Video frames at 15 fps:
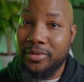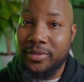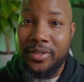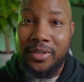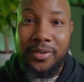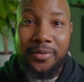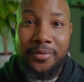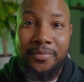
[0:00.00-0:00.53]

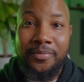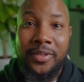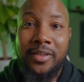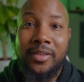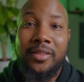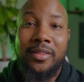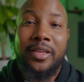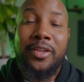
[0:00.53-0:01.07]
So
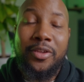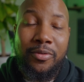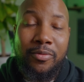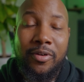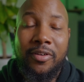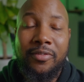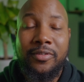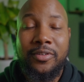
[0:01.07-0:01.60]
thank
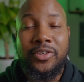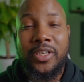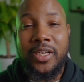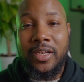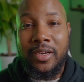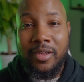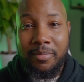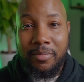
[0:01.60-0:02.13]
you all for
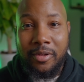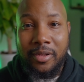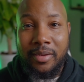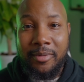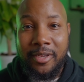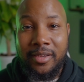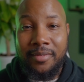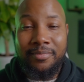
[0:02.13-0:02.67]
checking up
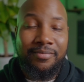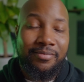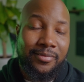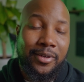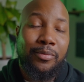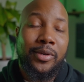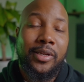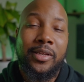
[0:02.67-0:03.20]
on me.
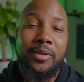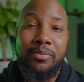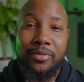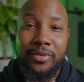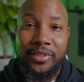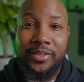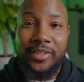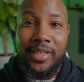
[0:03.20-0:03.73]
I really
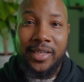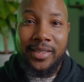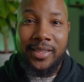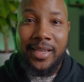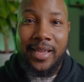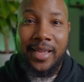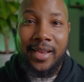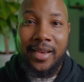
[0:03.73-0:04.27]
appreciate
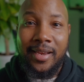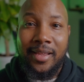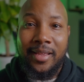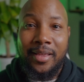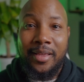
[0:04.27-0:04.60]
that.